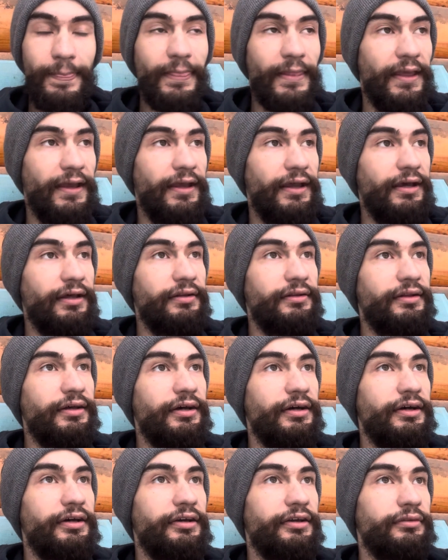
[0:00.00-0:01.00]
and
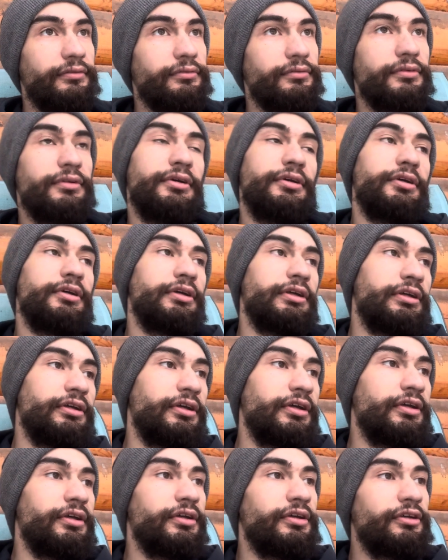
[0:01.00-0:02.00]

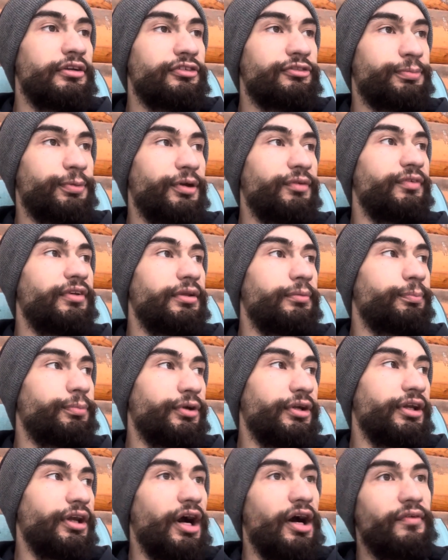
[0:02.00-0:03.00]
it's
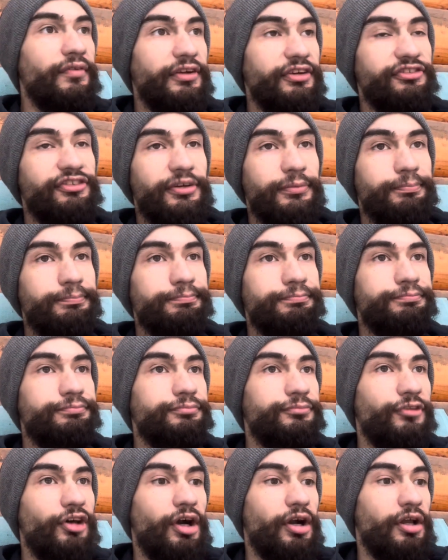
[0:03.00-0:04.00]
pretty obvious I'm
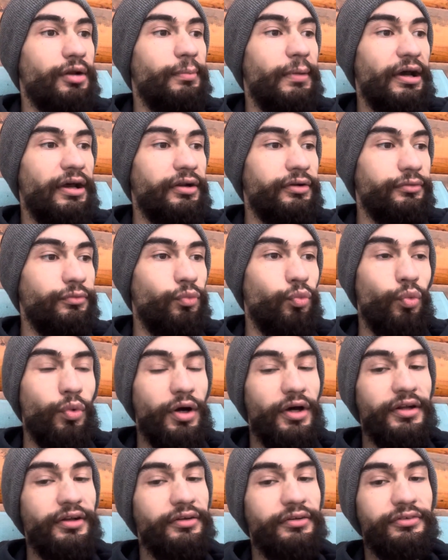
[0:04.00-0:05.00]
talking about
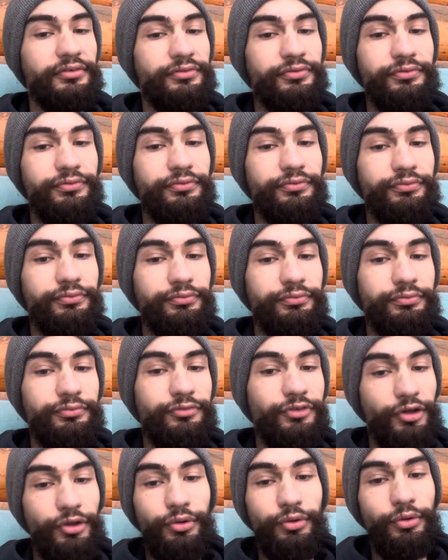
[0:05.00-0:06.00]
one of
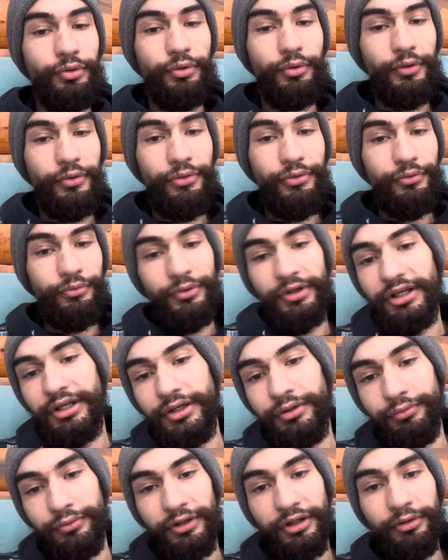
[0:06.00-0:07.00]
2 or 3
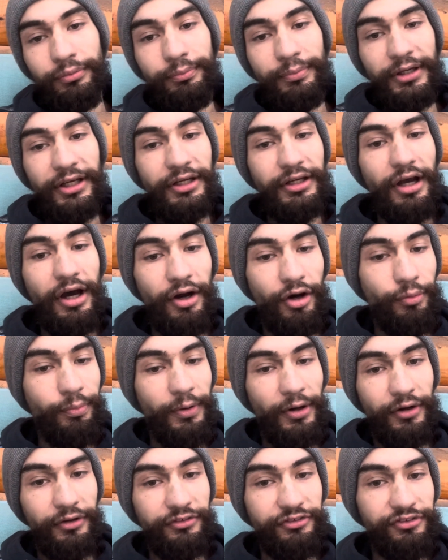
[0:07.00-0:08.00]
real big auto
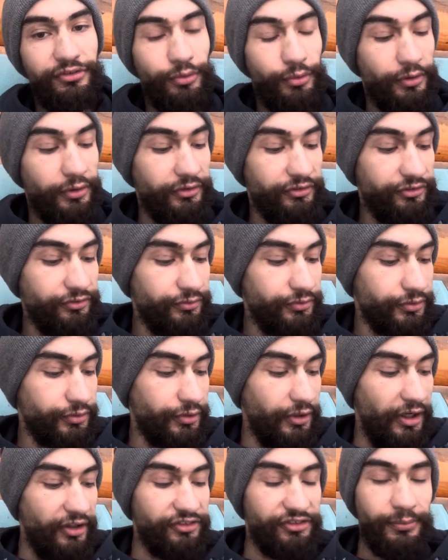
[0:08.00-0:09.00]
parts stores
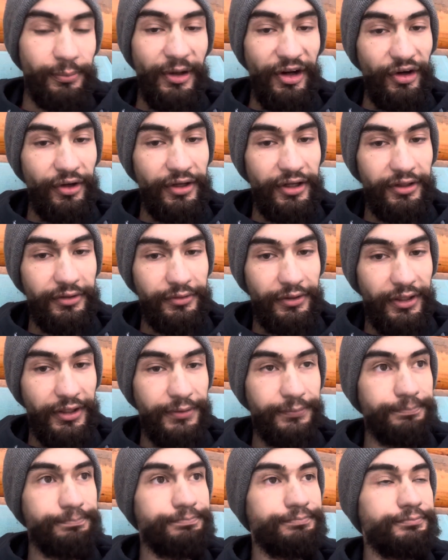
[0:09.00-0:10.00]
across America, right?
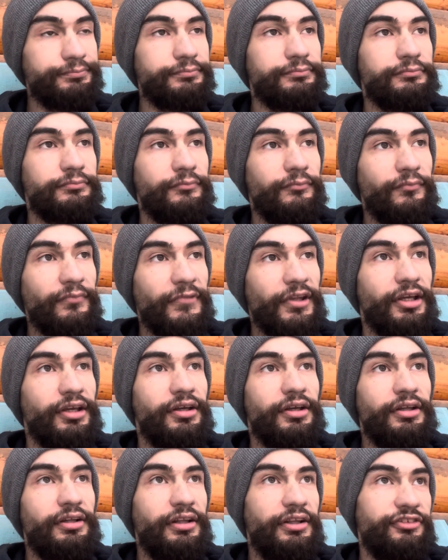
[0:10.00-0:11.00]

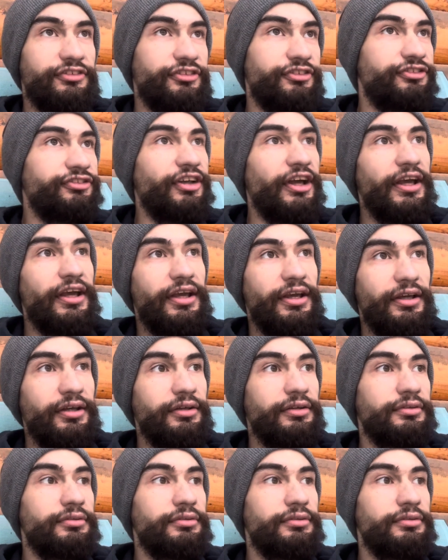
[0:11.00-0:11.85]
Let's just say